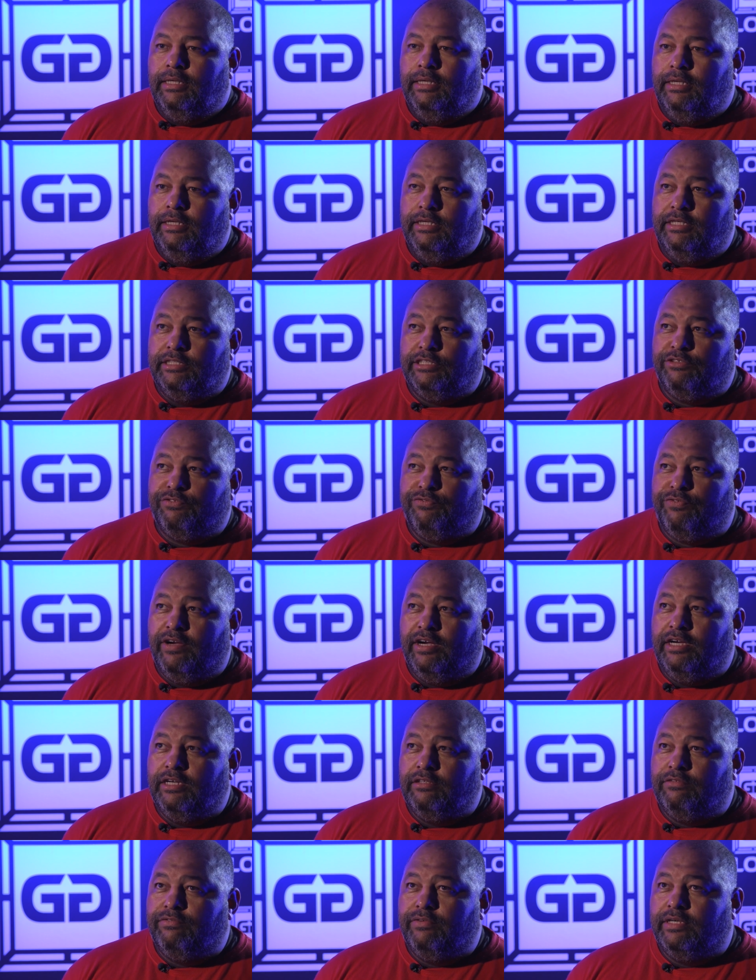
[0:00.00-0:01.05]
his
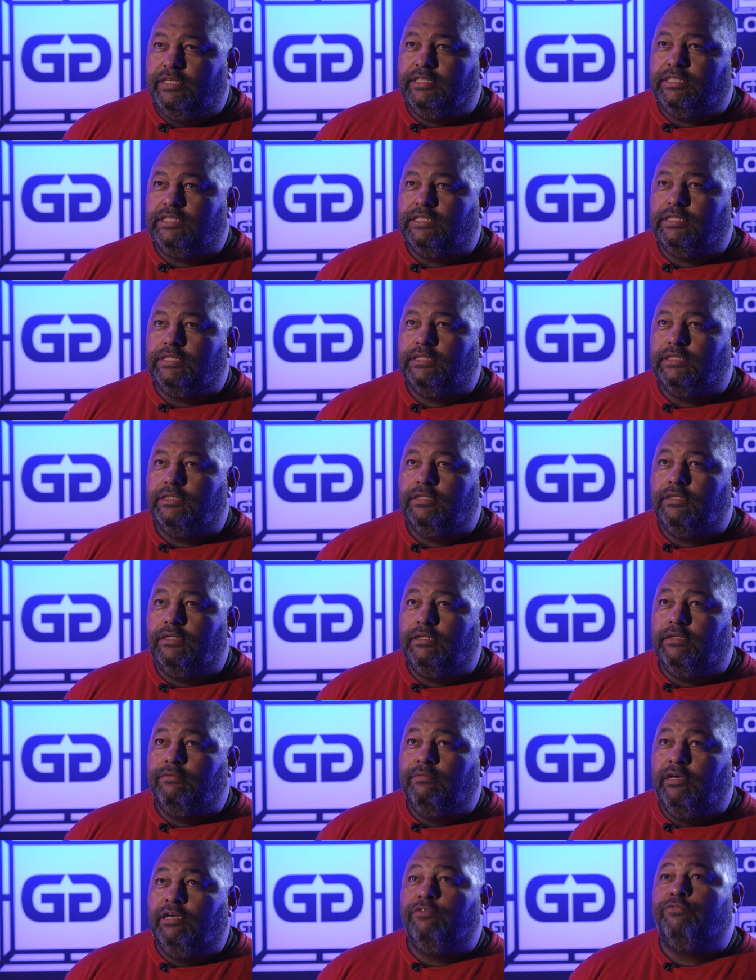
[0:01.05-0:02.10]
fight was,
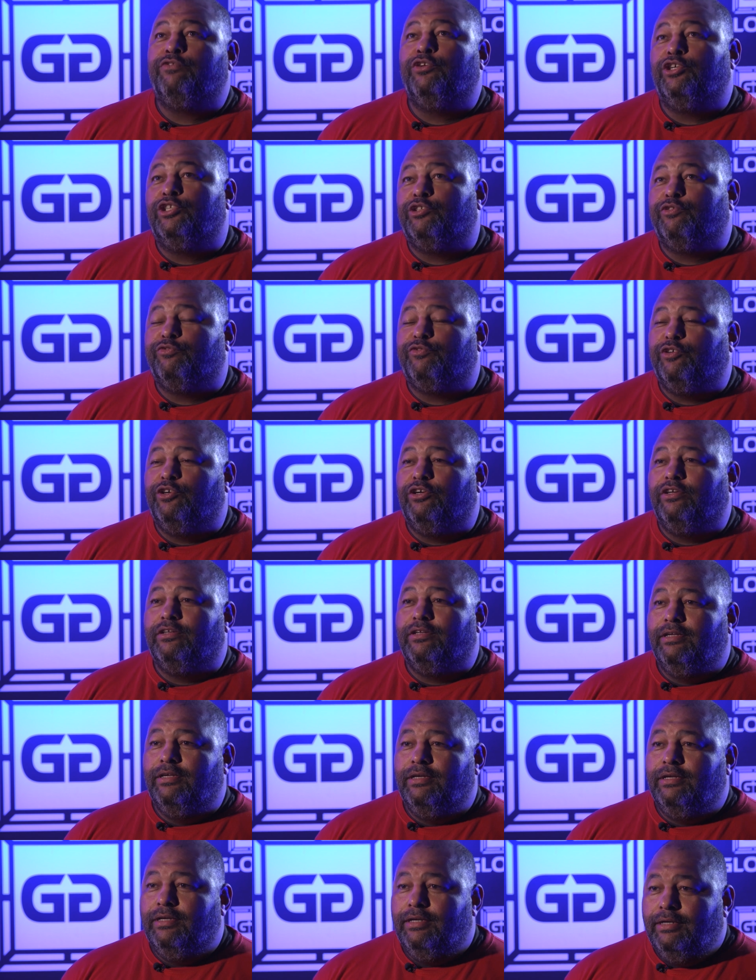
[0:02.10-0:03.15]
well, first of
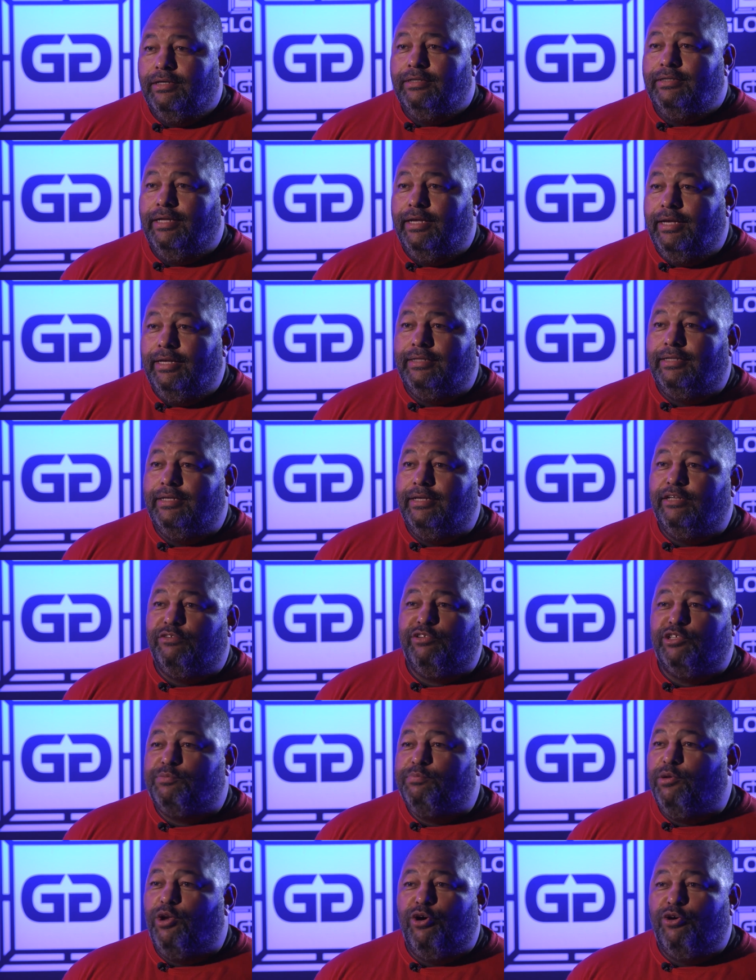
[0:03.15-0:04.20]
all, the internet
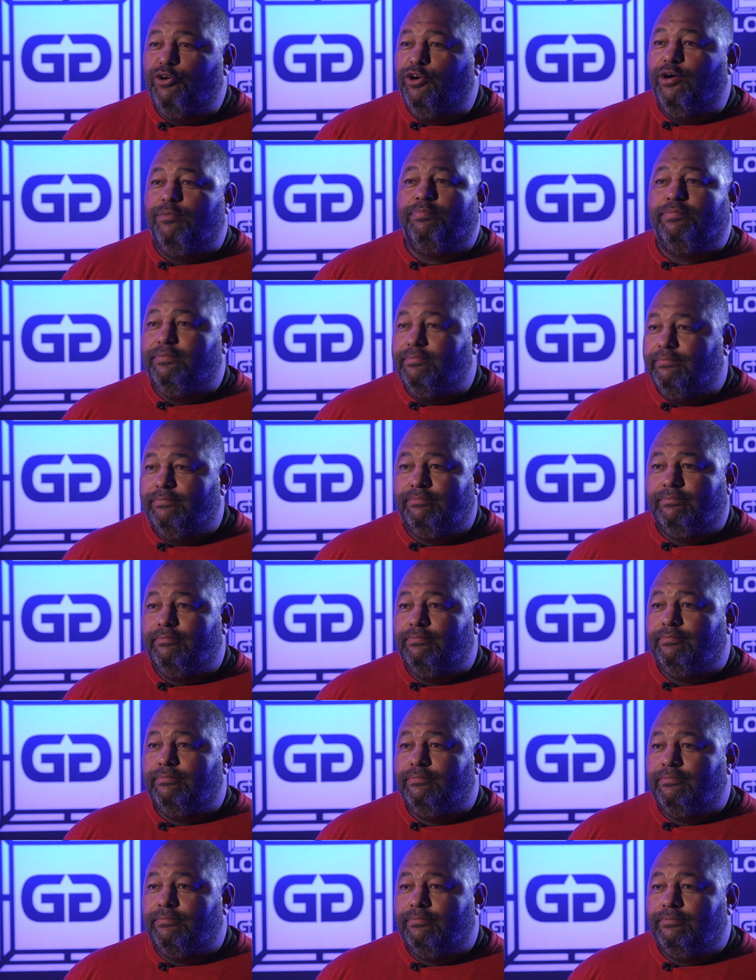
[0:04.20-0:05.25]
was blown up
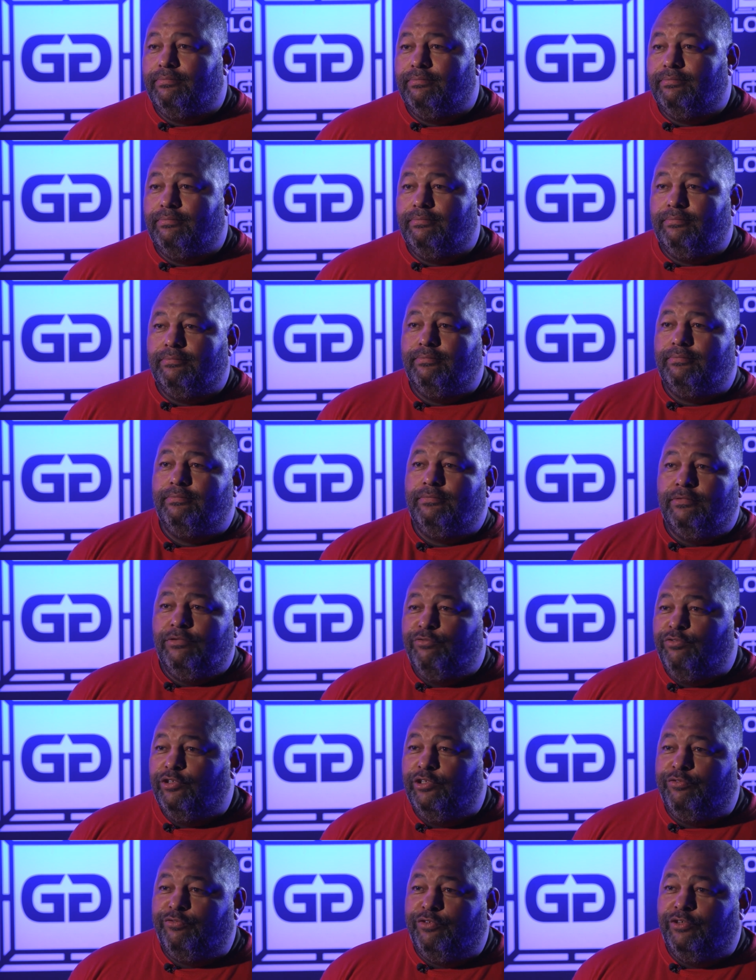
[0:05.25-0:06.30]

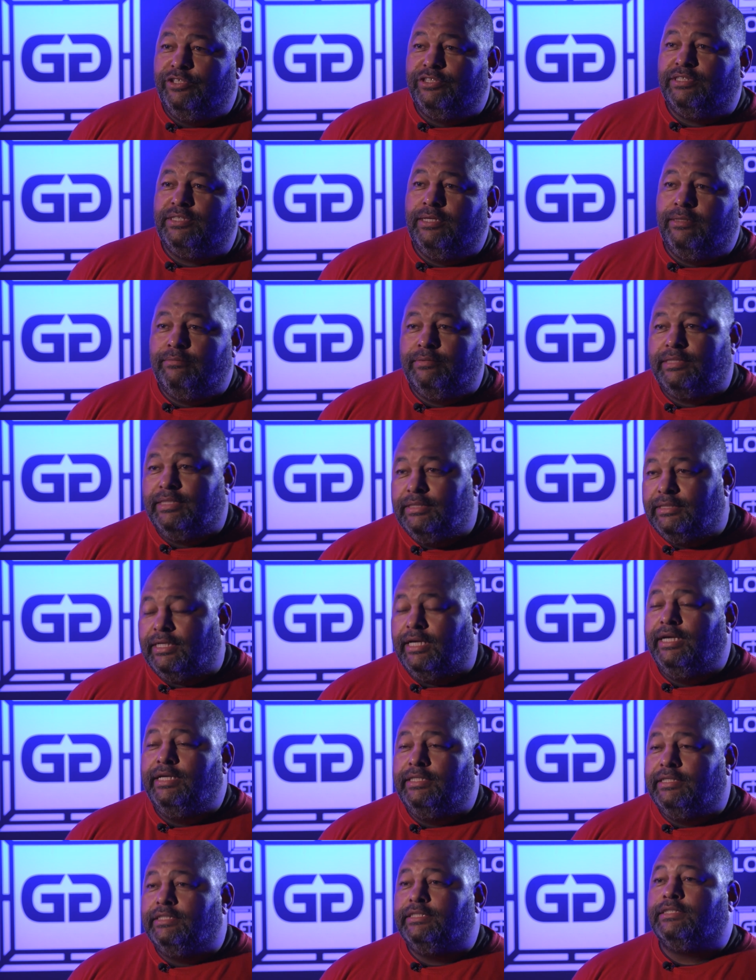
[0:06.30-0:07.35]
for the first time since
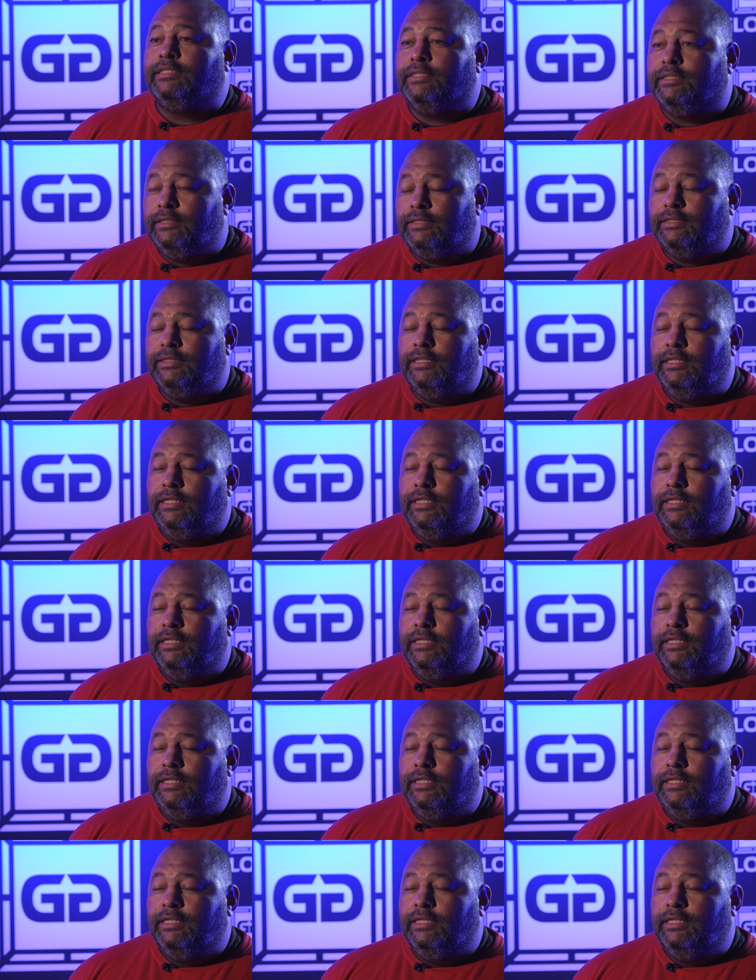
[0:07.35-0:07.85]
ages.